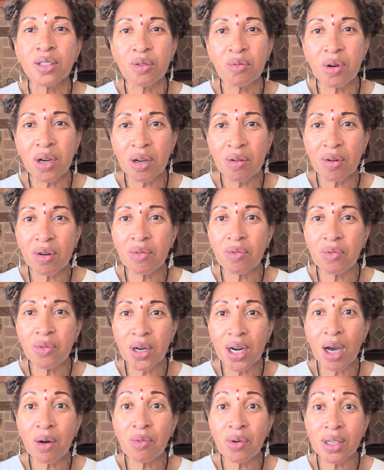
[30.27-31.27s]

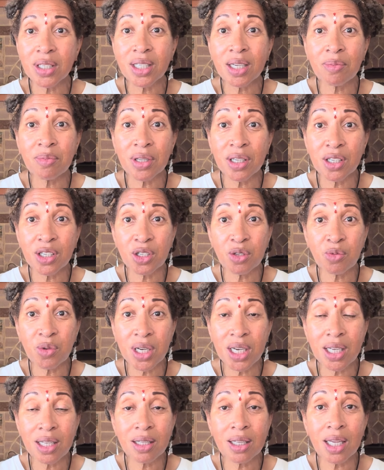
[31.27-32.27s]
when I want something
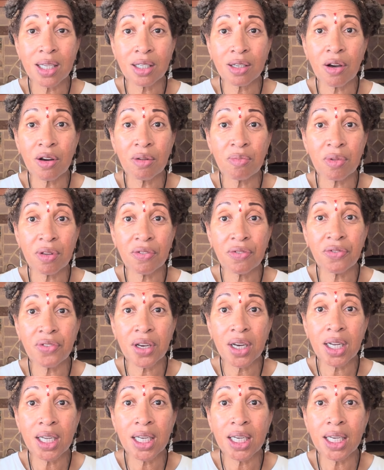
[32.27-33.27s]
sweet that's going to be
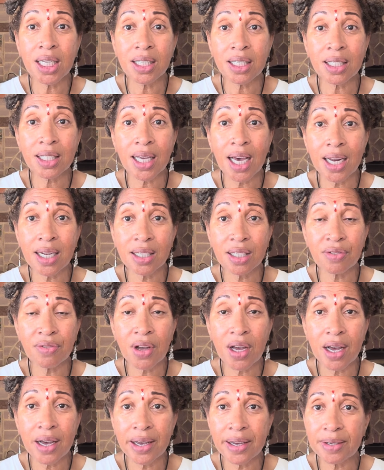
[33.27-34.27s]
filling and
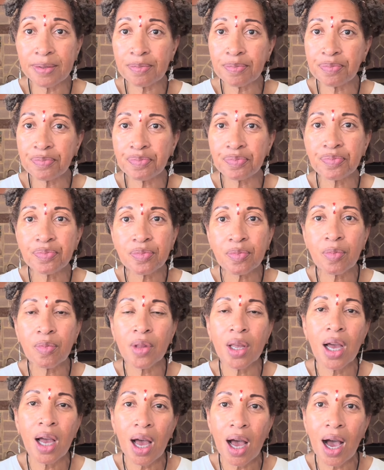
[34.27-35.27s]
satisfying,
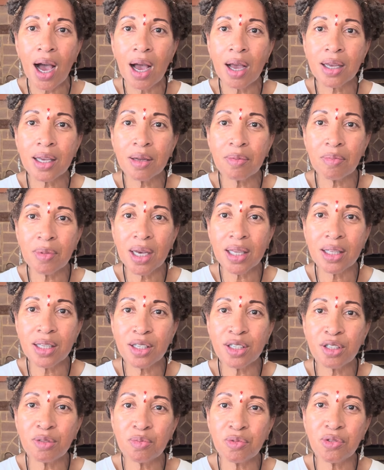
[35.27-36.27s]
I can make
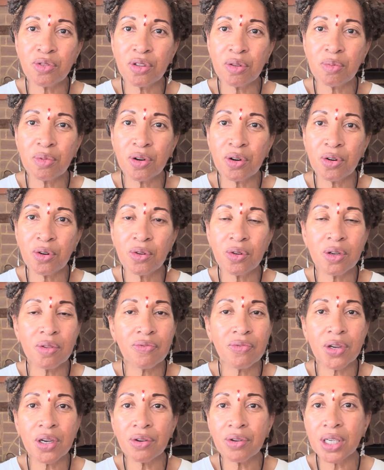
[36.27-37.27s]
this smoothie bowl
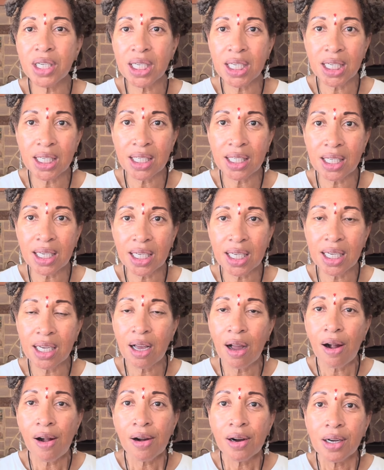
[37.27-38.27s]
very easily.
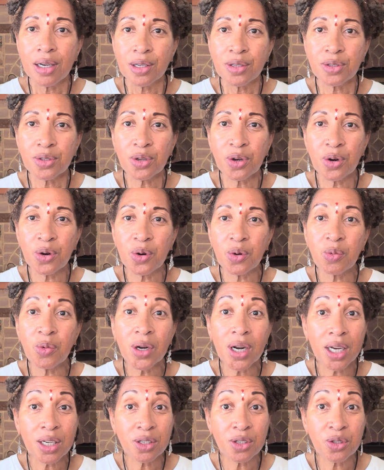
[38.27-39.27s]
So
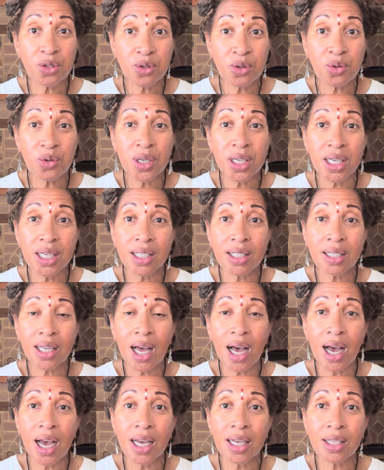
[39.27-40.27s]
what I do is
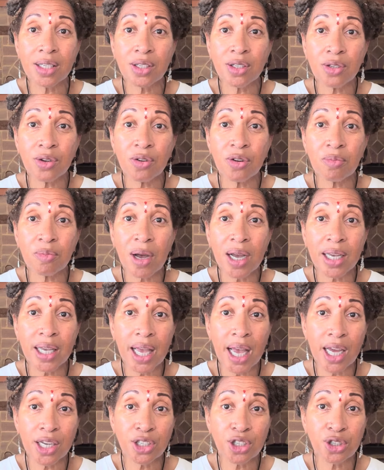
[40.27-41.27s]
I soak my
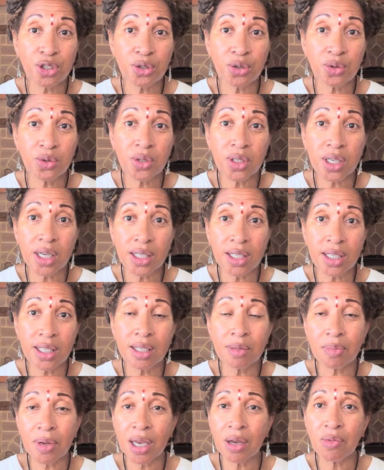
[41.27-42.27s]
cashews, because
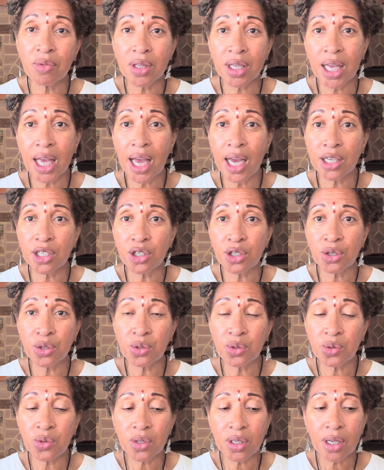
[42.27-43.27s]
it's made with
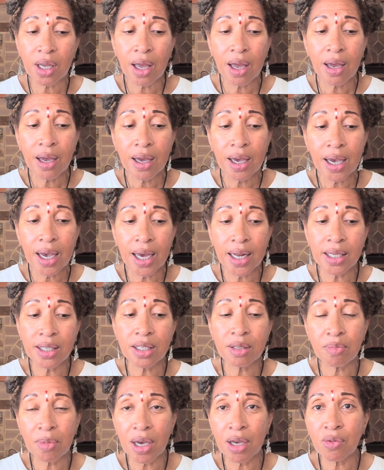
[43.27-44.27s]
cashews, and
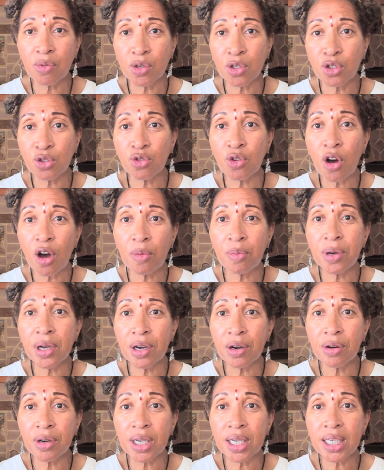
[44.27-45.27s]
it's made with
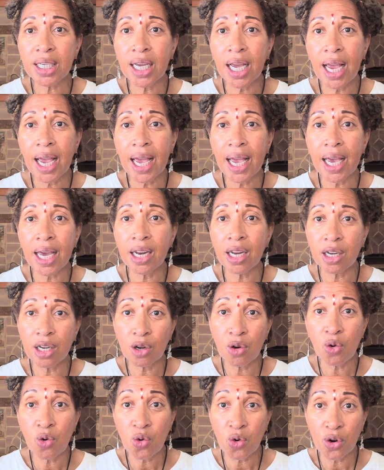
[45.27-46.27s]
strawberry and an
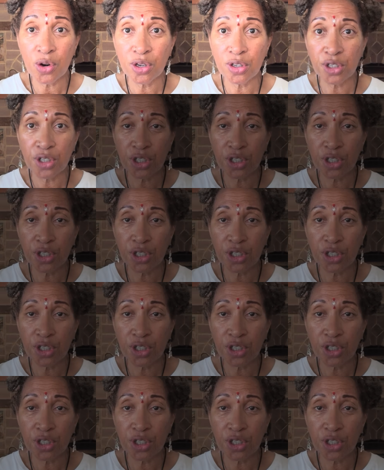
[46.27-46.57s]
orange.